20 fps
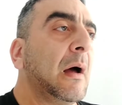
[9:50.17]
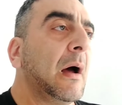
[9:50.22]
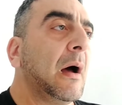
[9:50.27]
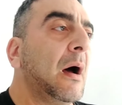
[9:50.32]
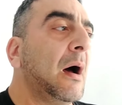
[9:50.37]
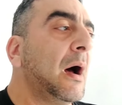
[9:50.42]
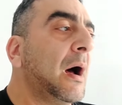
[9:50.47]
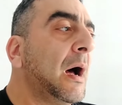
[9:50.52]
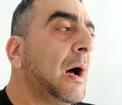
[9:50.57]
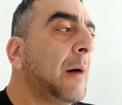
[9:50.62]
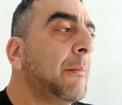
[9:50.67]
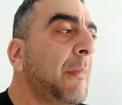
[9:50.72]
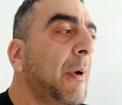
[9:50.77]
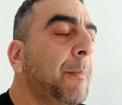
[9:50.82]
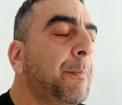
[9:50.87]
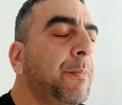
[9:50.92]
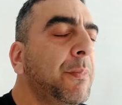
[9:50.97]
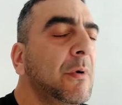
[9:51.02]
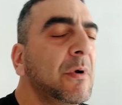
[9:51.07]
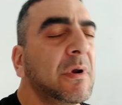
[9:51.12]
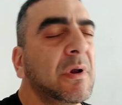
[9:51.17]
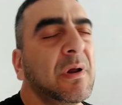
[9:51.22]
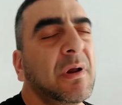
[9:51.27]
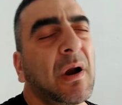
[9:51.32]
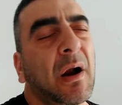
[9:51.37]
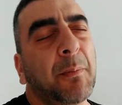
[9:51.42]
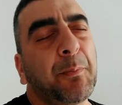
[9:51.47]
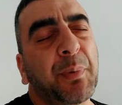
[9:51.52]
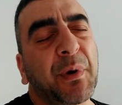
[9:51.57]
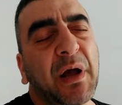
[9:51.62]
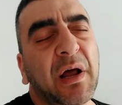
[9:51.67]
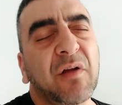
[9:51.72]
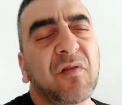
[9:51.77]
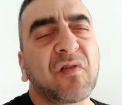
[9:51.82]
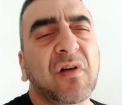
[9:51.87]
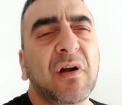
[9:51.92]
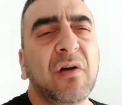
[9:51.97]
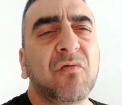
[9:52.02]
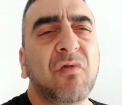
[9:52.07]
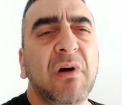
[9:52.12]
You know, beginners
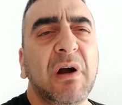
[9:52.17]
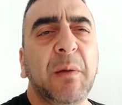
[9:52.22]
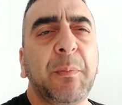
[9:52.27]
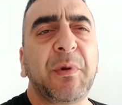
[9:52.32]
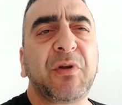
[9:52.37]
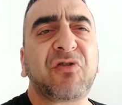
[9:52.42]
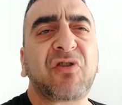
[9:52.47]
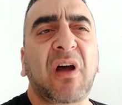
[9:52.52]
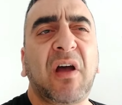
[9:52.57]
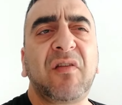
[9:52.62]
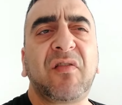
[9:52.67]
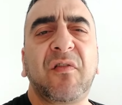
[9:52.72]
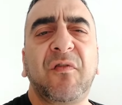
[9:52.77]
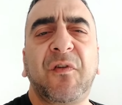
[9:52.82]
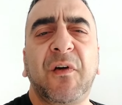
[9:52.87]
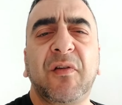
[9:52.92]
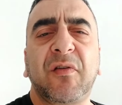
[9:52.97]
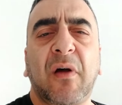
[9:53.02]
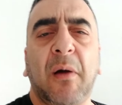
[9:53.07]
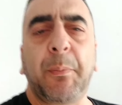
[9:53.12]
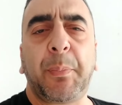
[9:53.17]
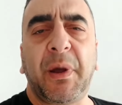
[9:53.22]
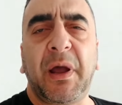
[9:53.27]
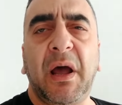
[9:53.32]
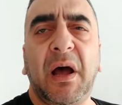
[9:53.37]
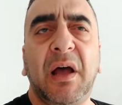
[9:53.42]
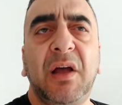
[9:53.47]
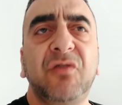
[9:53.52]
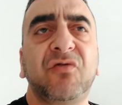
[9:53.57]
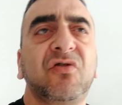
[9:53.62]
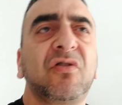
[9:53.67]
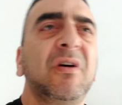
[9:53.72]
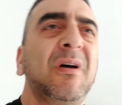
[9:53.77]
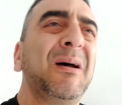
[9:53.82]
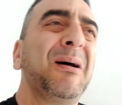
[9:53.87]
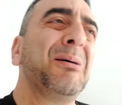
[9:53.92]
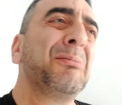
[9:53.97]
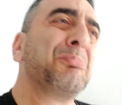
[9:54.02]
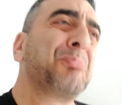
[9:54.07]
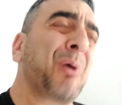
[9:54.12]
going to really be chasing things like pH.
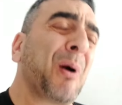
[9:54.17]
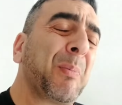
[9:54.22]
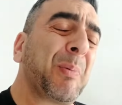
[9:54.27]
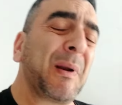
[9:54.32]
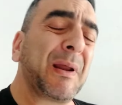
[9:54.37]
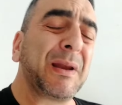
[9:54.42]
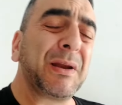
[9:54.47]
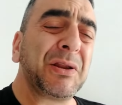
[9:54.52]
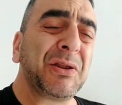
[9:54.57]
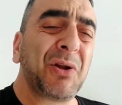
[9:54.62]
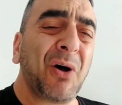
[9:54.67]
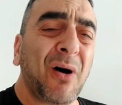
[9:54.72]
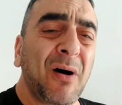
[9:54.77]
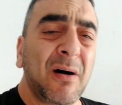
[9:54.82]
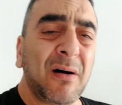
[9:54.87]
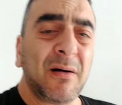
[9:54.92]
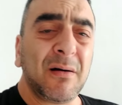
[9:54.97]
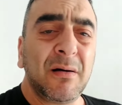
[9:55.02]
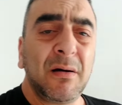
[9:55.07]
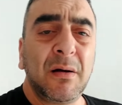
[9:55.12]
Probably not.